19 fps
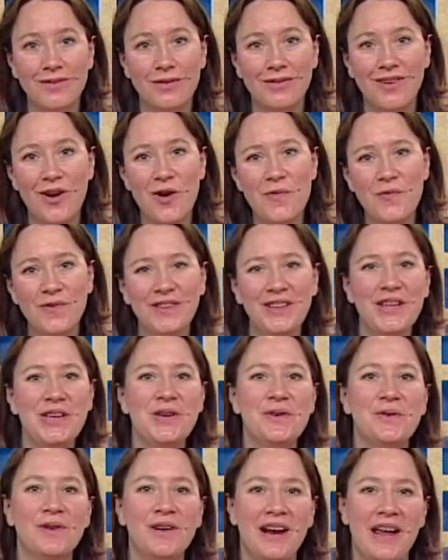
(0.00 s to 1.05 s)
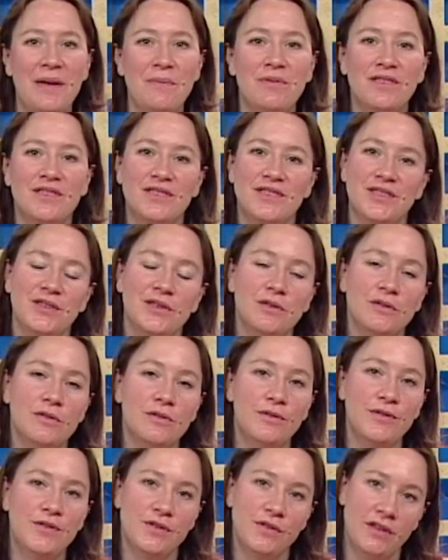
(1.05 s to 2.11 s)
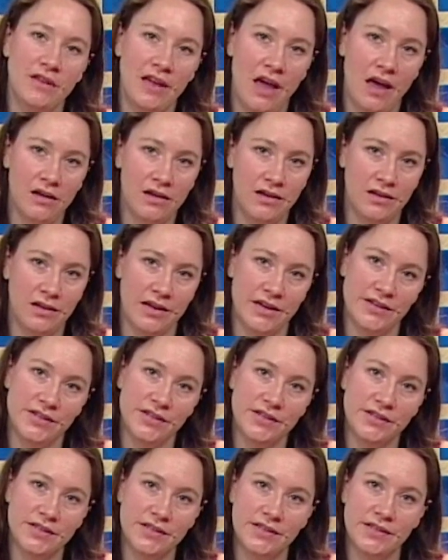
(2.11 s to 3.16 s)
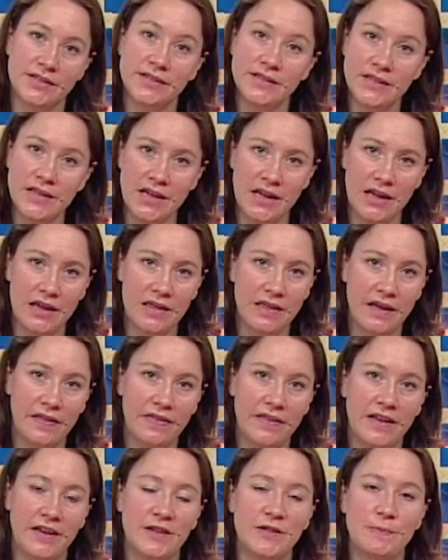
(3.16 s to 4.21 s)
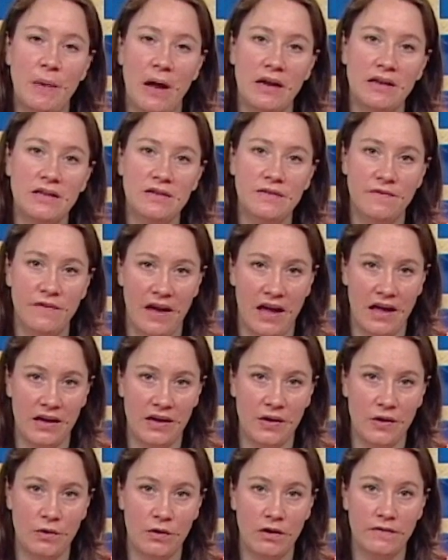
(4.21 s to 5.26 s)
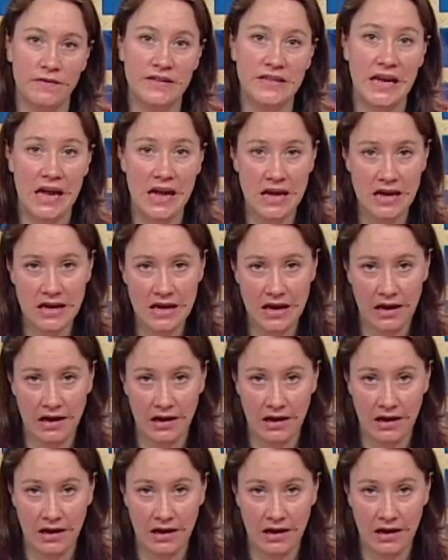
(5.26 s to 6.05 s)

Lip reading: Hopefully you were able to do the calculations and see that the expected value of taking